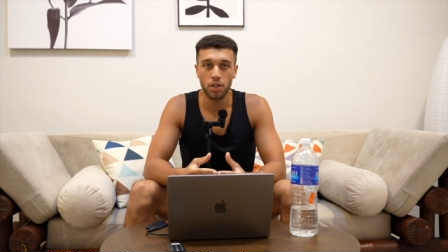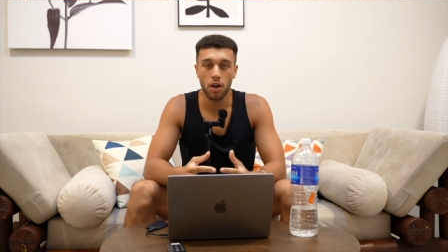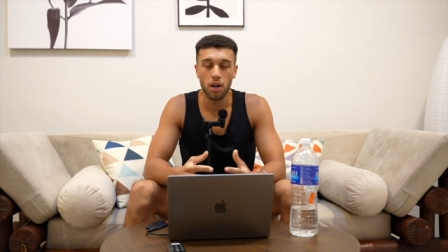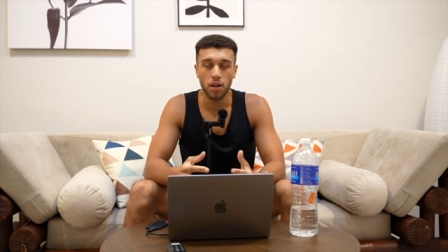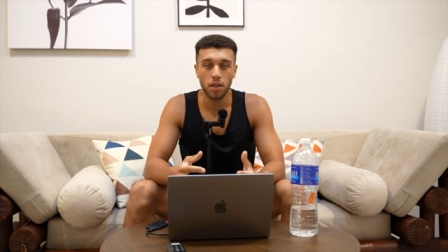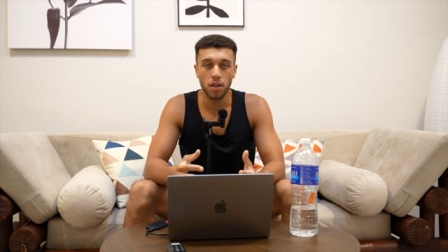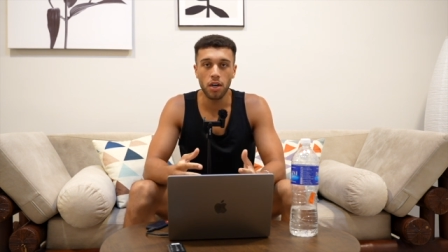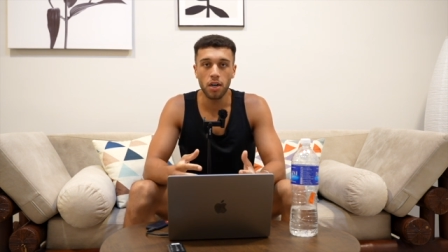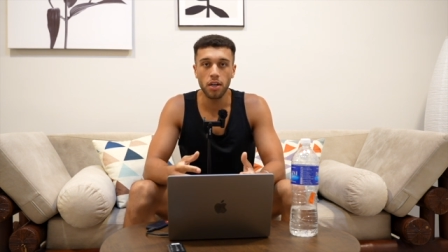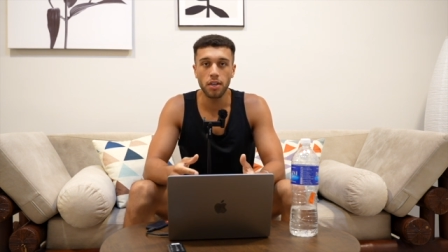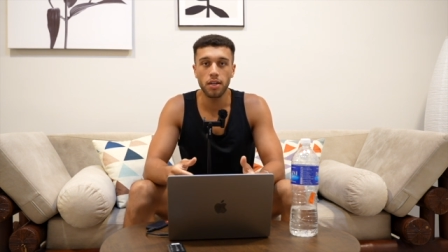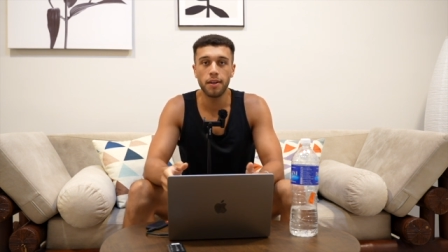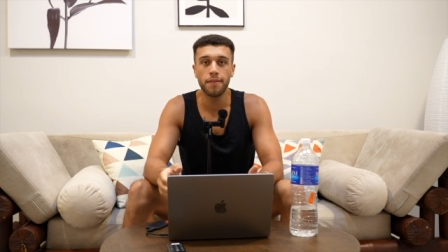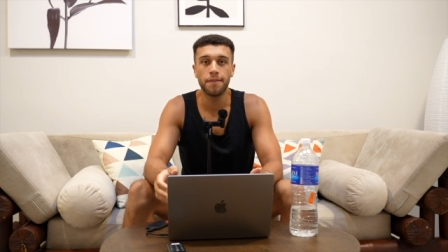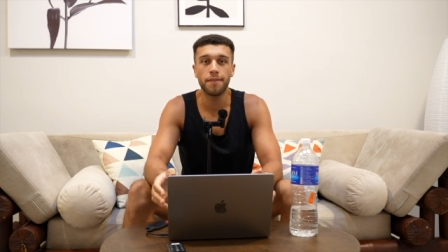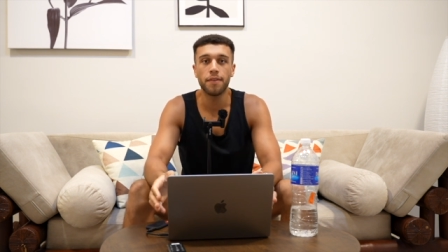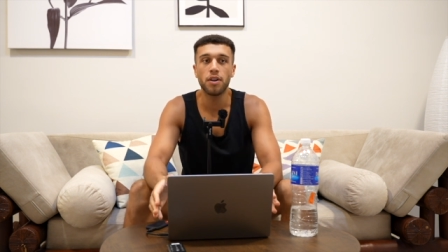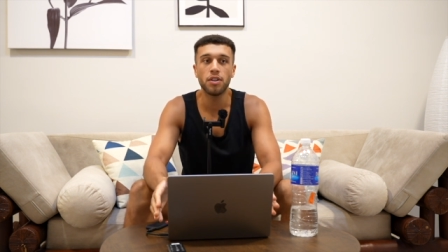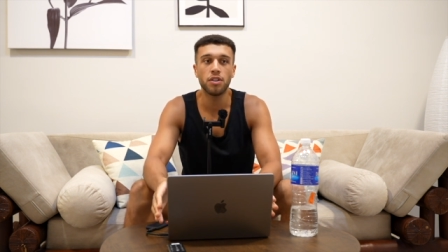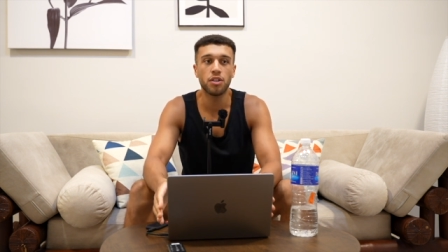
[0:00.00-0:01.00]
I can't
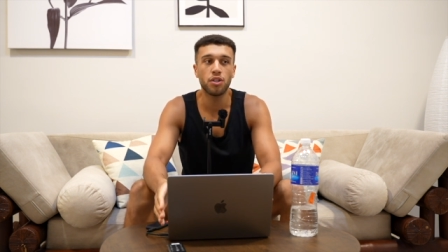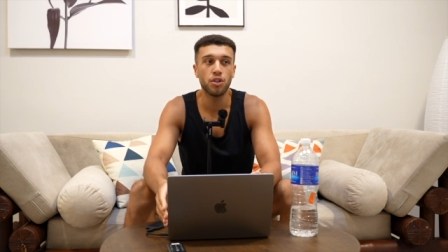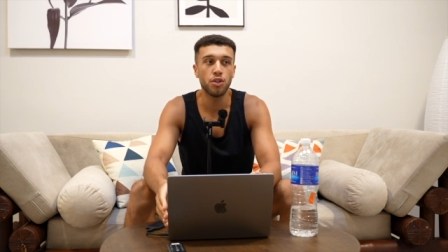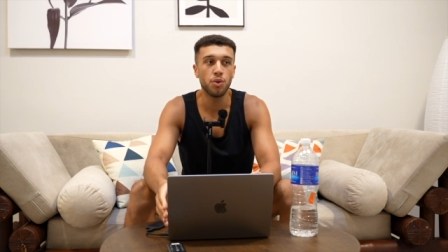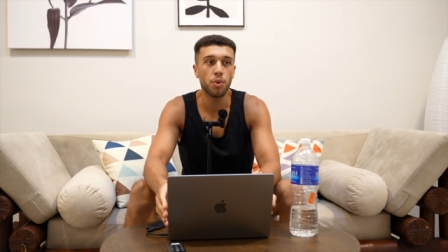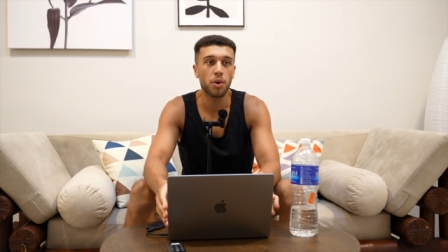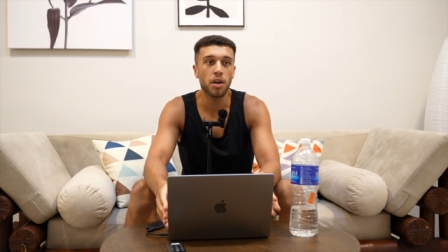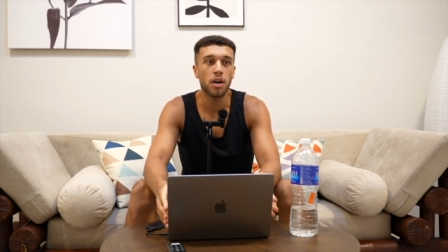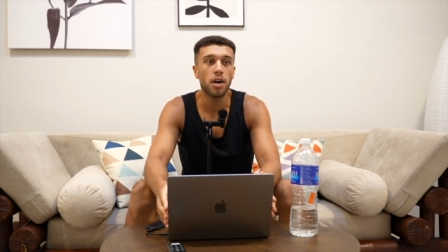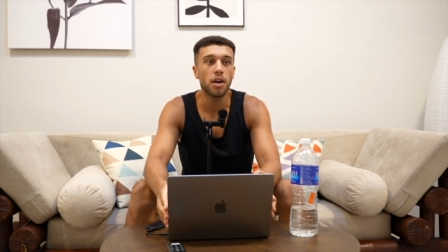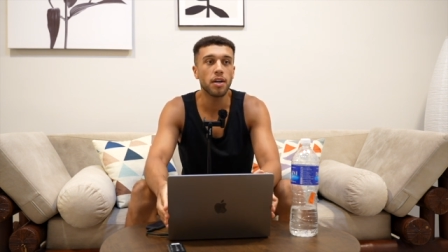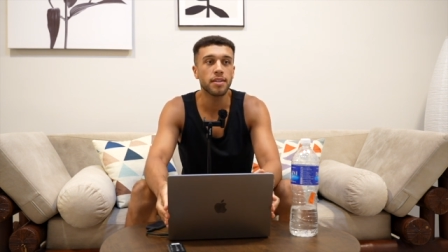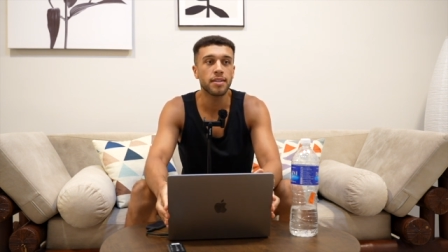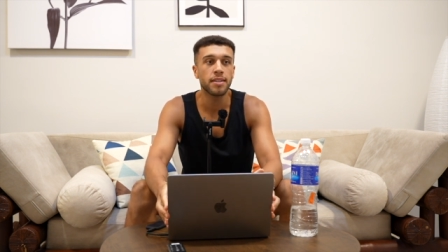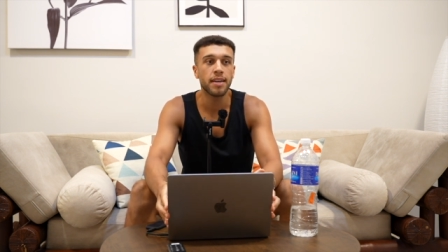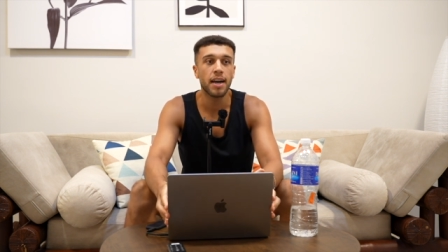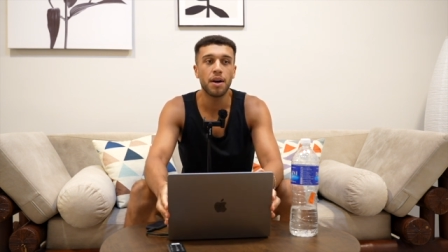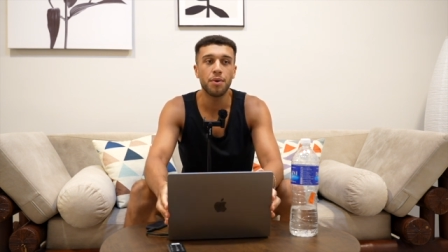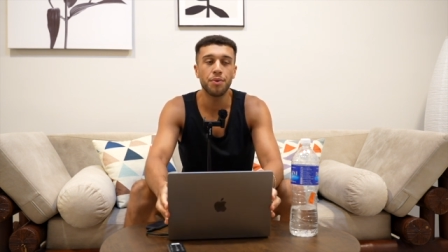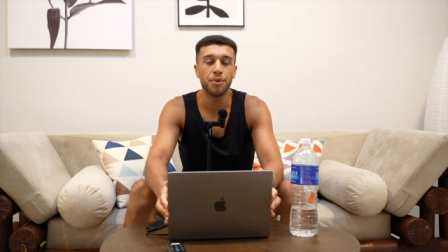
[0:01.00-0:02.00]
advise to you, I can't
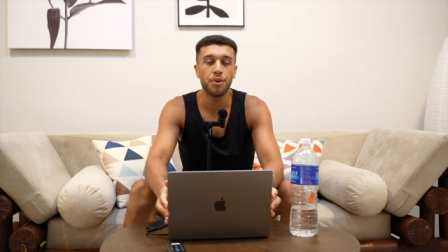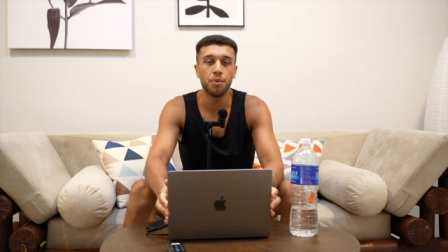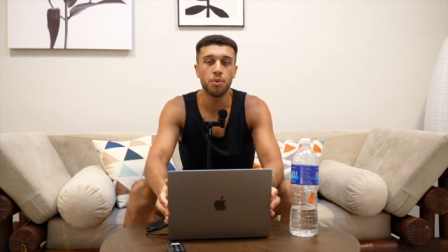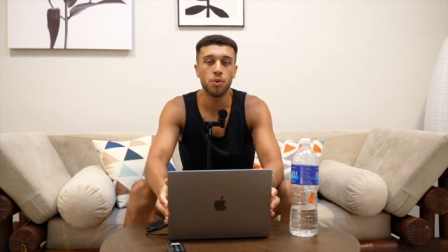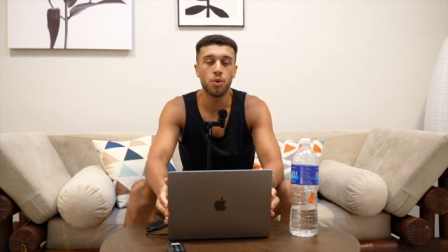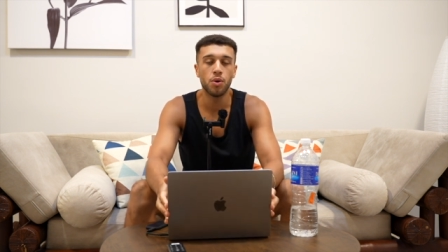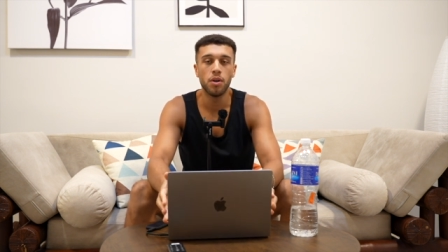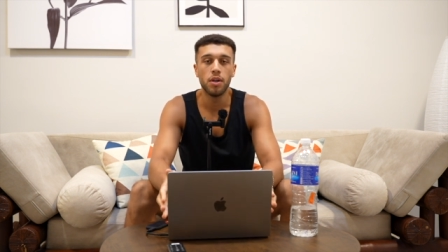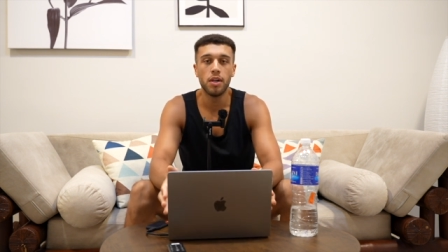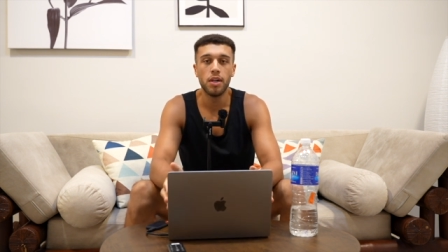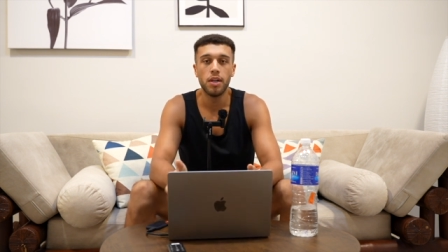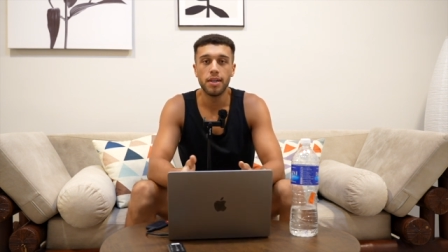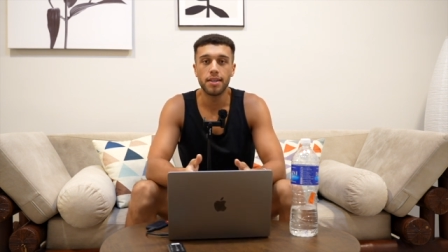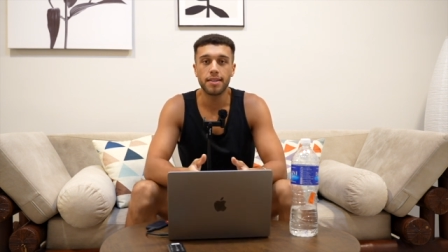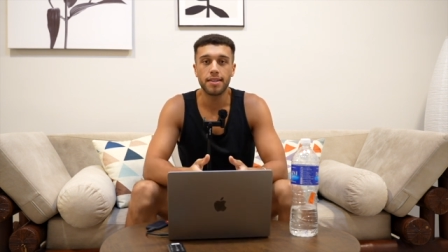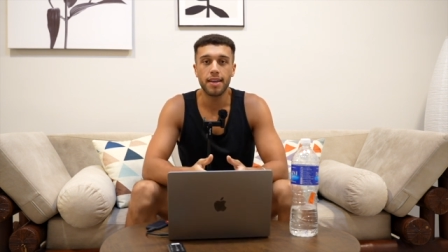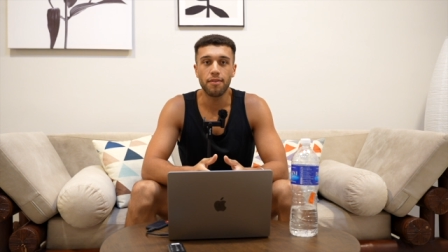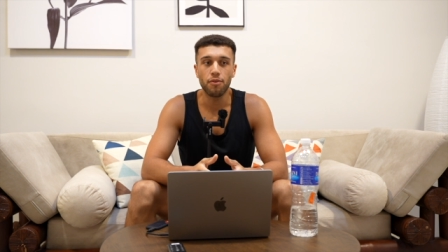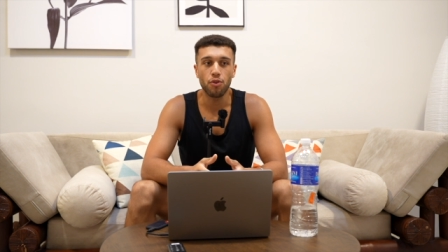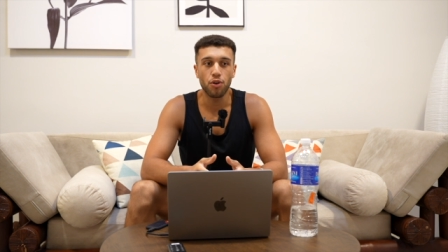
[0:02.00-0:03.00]
tell you or
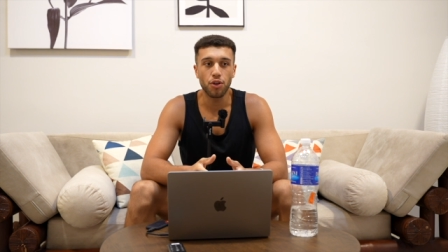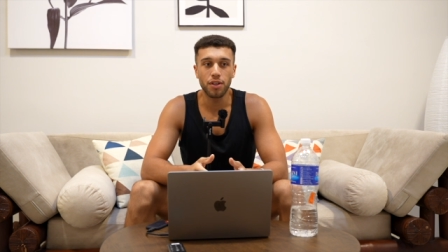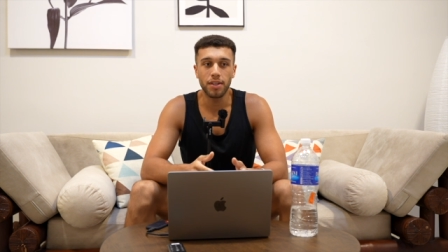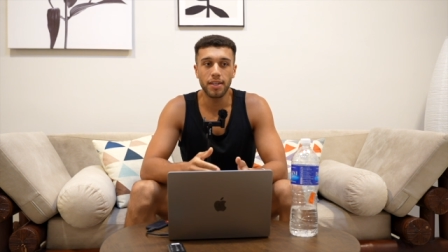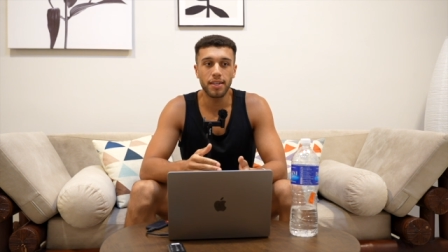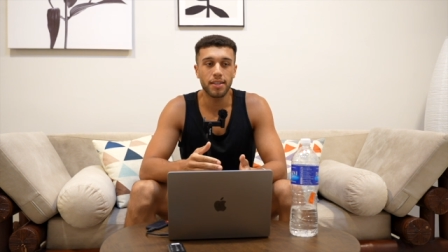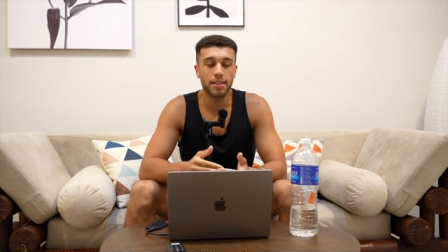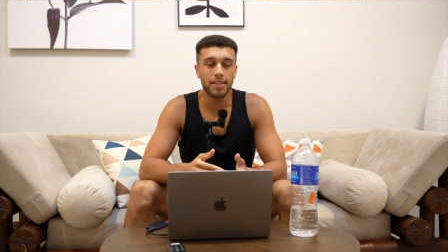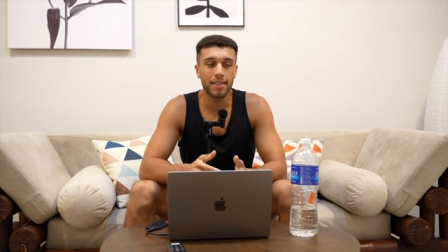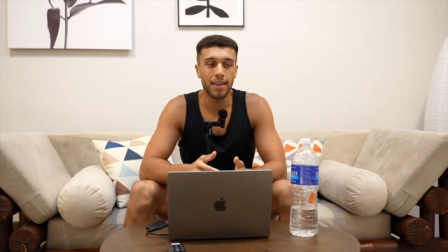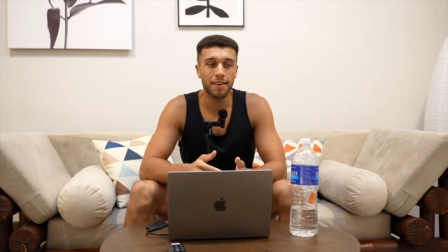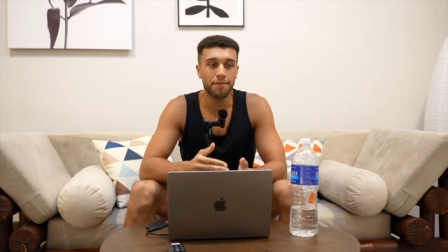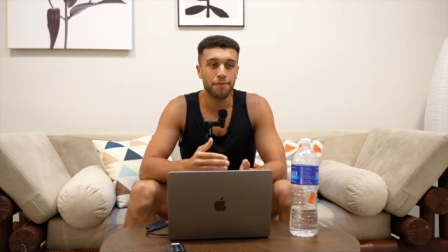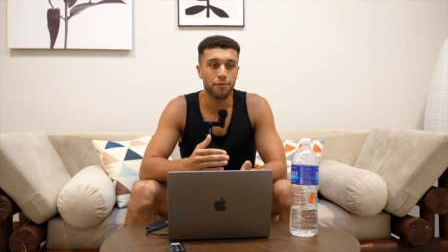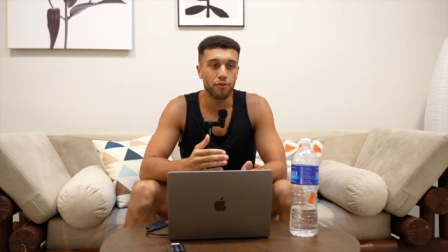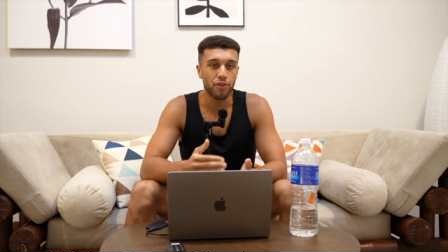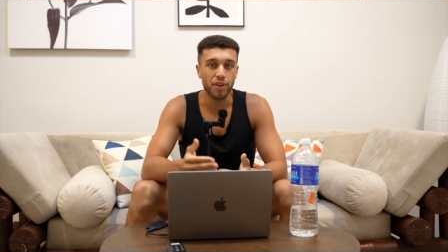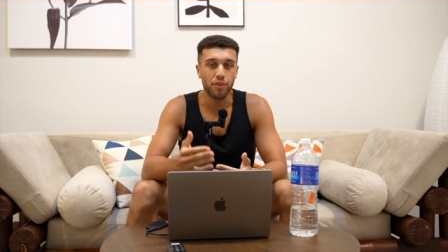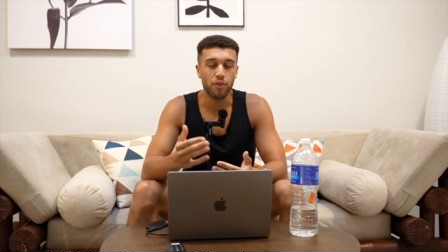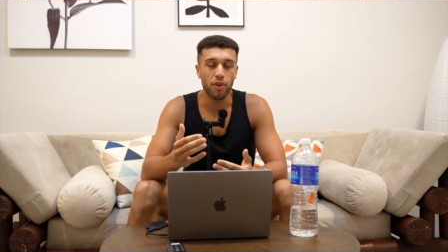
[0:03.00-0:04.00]
say, right, you need to save
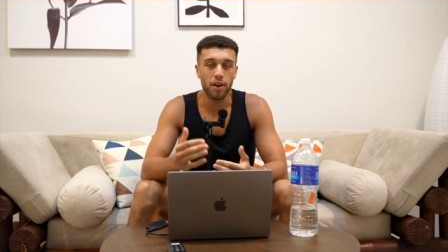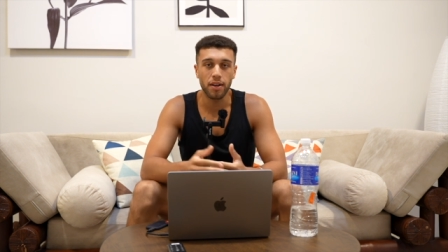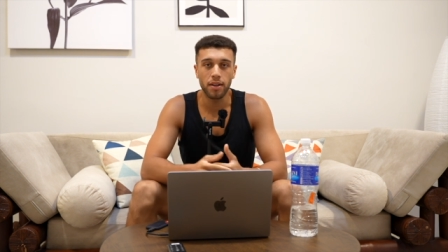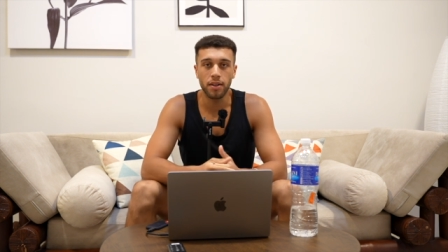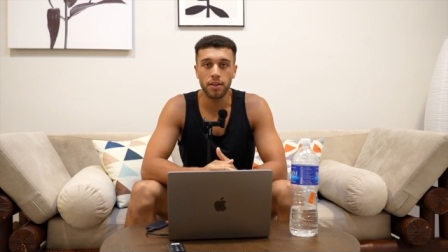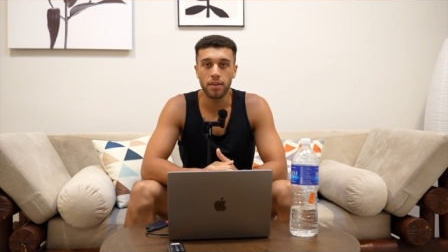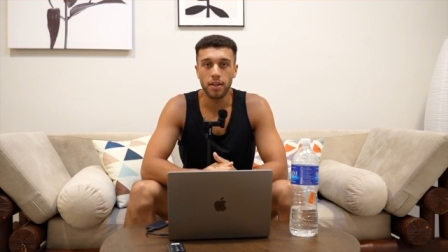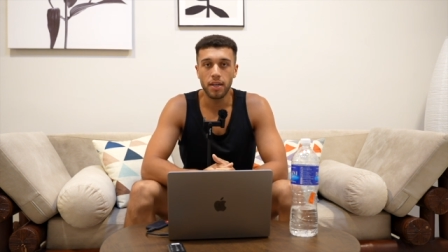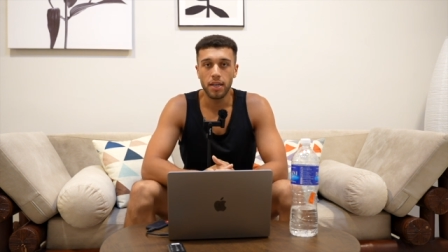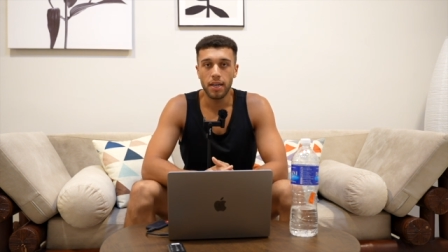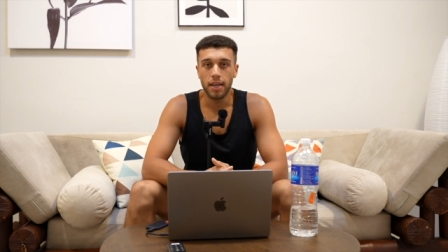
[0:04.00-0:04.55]
three grand,